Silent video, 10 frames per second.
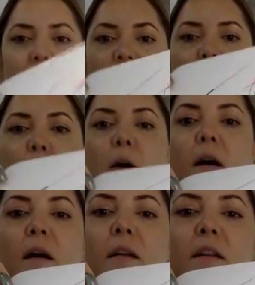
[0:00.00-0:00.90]
you
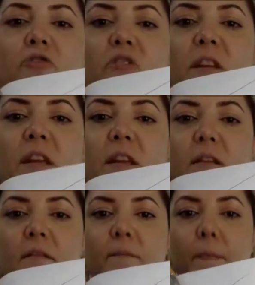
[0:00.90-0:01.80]
are literally,
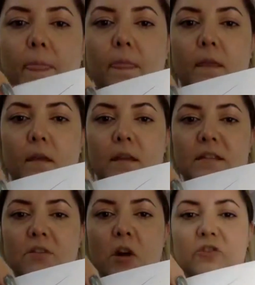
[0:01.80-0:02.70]

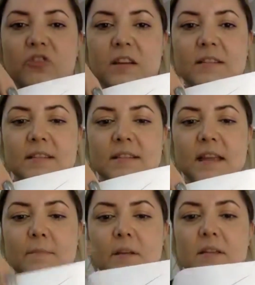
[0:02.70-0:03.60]
it's not just
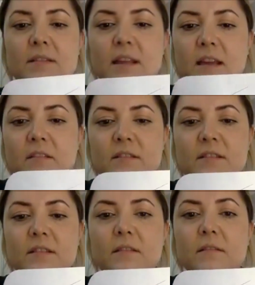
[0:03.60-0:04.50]
seamless, like
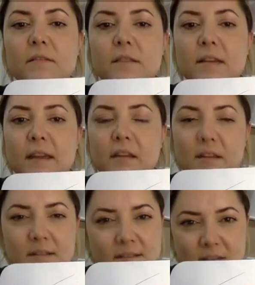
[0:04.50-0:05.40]
you
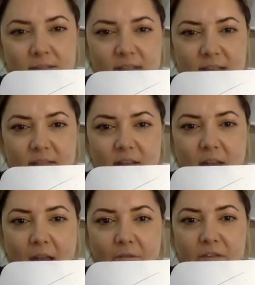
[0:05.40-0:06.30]
can still see that
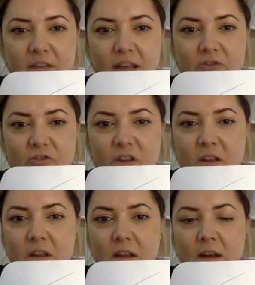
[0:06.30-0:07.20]
you have attached,
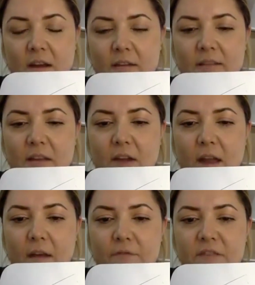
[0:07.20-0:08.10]
that you
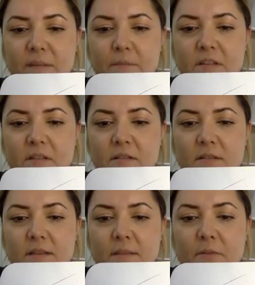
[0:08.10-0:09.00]
have dipped
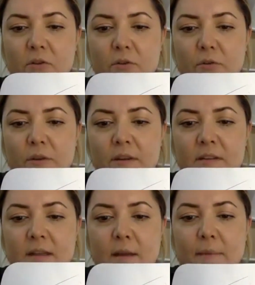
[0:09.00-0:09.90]
some glue in it,
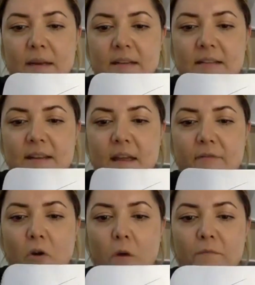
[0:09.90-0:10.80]
but it doesn't have
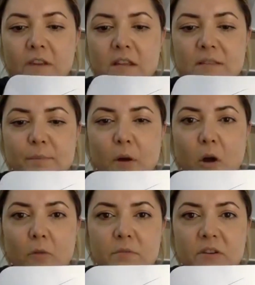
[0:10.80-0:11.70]
obvious
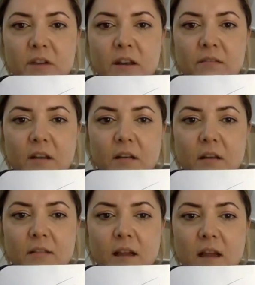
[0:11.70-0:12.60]
blobs or anything
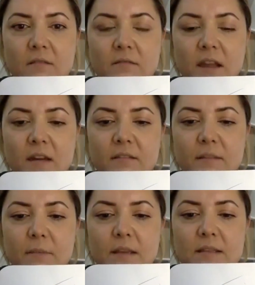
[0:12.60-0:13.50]
like that. Yeah,
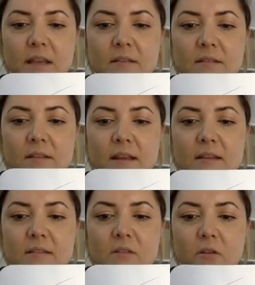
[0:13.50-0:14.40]
that makes sense?
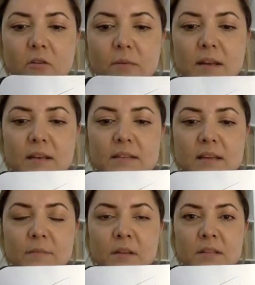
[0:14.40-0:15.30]
It's not completely seamless